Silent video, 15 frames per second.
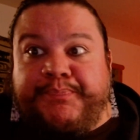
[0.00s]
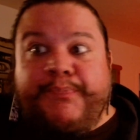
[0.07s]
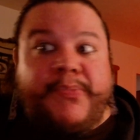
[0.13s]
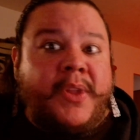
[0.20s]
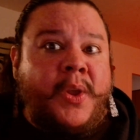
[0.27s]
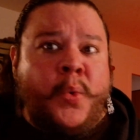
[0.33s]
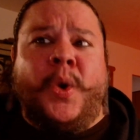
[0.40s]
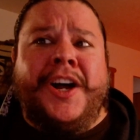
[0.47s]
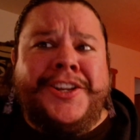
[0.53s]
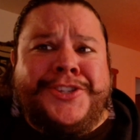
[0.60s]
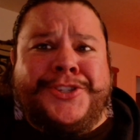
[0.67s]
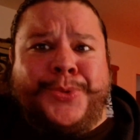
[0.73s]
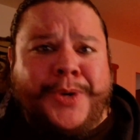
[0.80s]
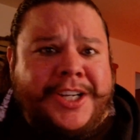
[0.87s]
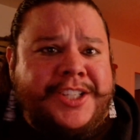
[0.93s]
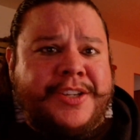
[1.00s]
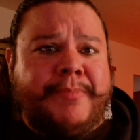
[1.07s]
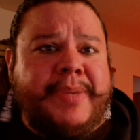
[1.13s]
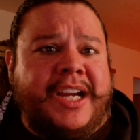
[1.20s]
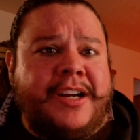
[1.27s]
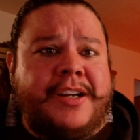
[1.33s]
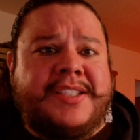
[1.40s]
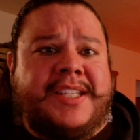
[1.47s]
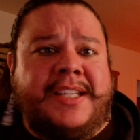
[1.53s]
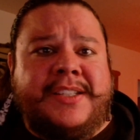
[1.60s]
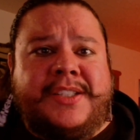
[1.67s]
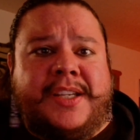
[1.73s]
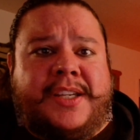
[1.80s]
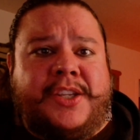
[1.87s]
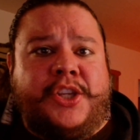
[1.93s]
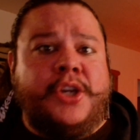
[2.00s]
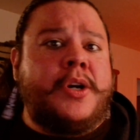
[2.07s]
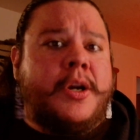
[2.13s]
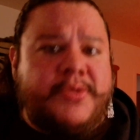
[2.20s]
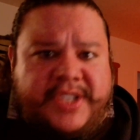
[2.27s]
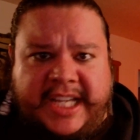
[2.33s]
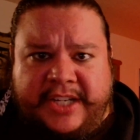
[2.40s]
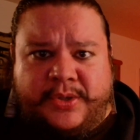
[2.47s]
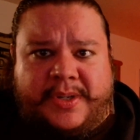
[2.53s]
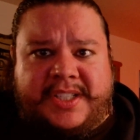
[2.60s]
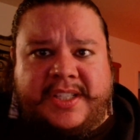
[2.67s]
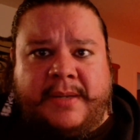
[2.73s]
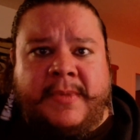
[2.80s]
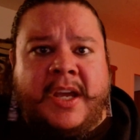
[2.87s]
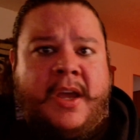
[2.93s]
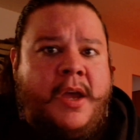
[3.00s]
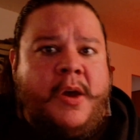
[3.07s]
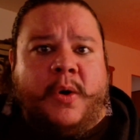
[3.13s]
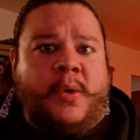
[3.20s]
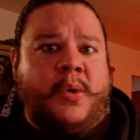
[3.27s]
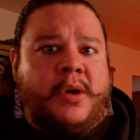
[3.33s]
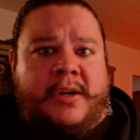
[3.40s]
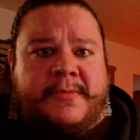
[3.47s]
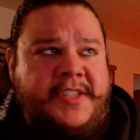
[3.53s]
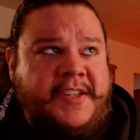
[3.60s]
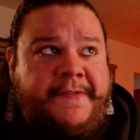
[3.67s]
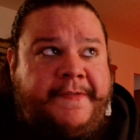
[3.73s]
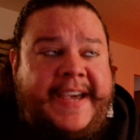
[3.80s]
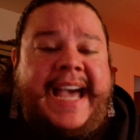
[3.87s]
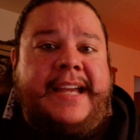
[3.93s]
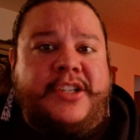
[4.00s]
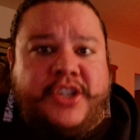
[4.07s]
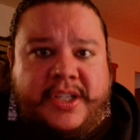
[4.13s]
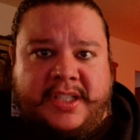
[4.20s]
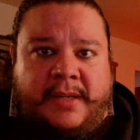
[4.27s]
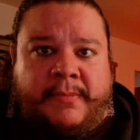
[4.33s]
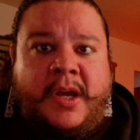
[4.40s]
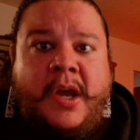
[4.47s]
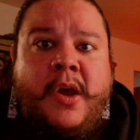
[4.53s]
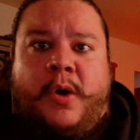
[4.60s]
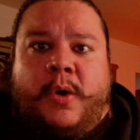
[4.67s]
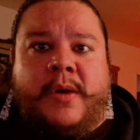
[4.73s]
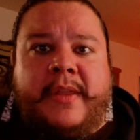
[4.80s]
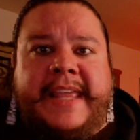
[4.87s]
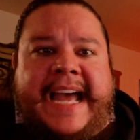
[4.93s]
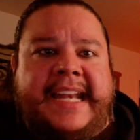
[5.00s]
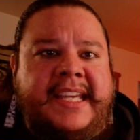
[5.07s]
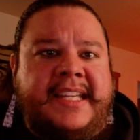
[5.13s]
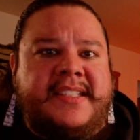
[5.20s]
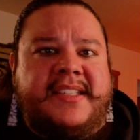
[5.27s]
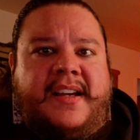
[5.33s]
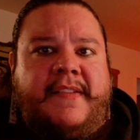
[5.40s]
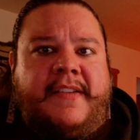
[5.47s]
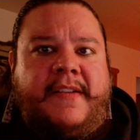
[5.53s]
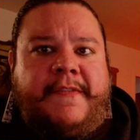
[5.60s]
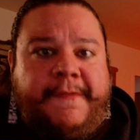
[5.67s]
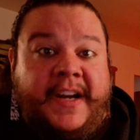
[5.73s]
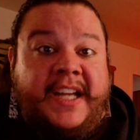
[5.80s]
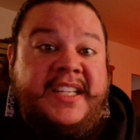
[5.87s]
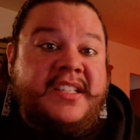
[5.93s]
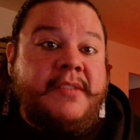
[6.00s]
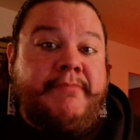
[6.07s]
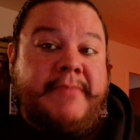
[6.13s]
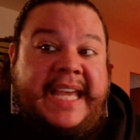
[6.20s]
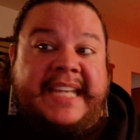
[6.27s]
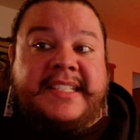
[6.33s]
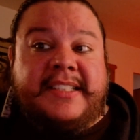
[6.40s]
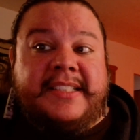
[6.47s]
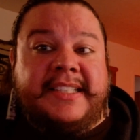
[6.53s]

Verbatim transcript: one-to-one comparison to Eurocentrism or to fascism, or that it's fundamentally